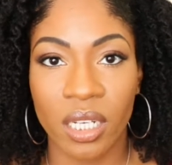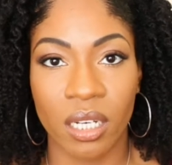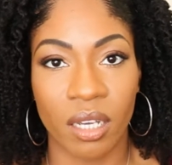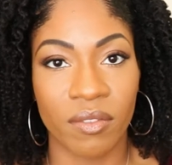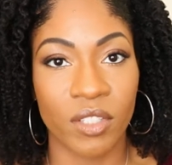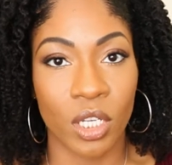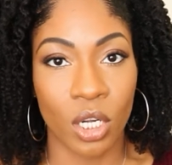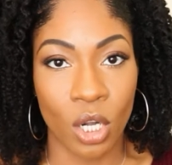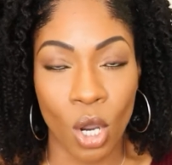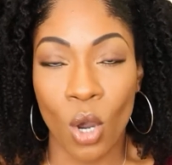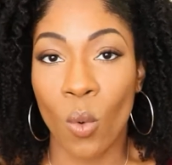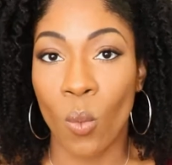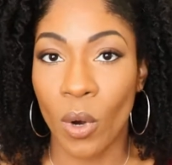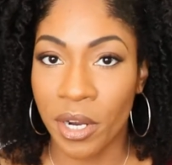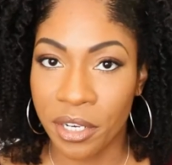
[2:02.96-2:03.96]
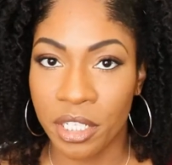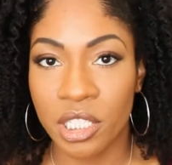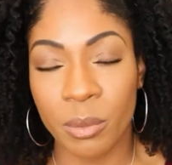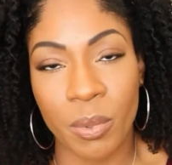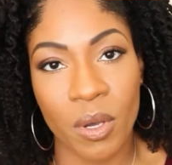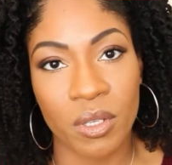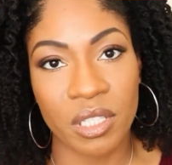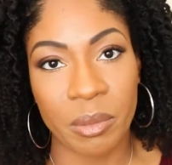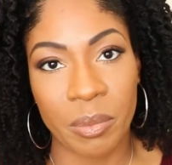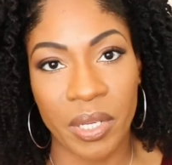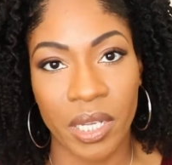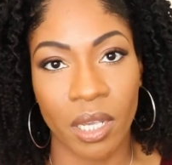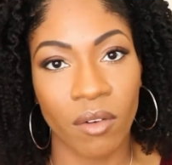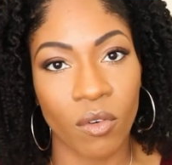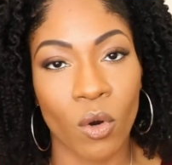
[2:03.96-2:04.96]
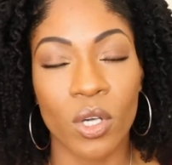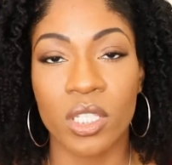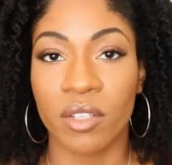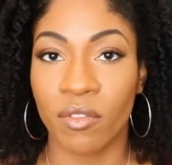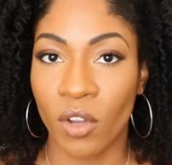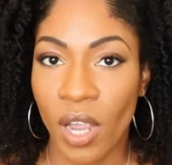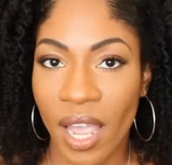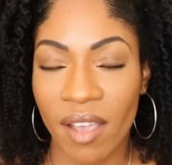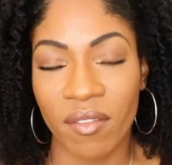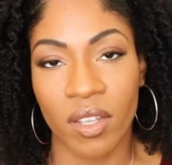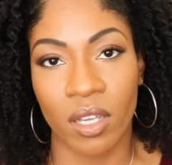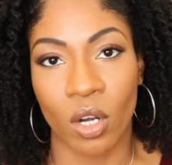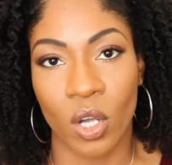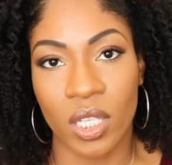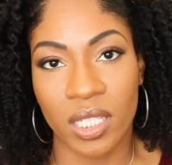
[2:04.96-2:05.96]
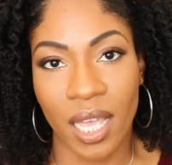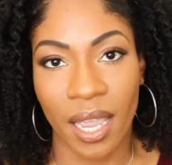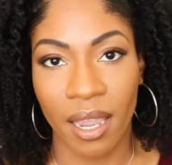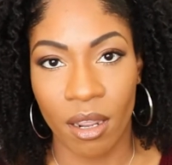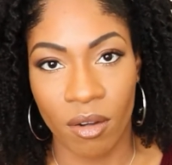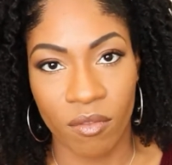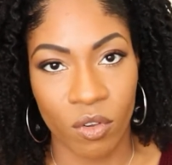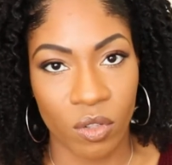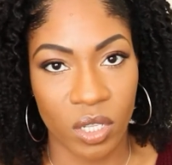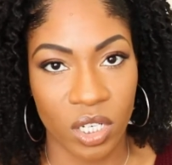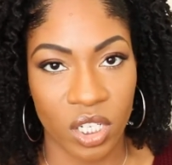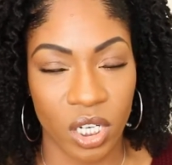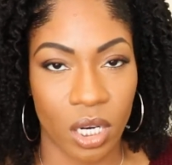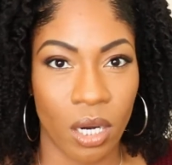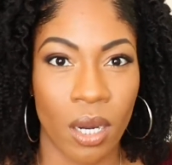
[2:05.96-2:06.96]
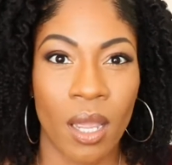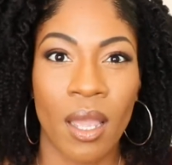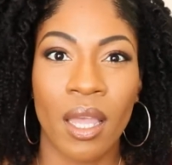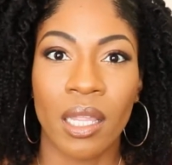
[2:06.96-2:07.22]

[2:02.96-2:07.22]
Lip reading: enough to know where you're supposed to be, of course, if you're having an on-site interview this year.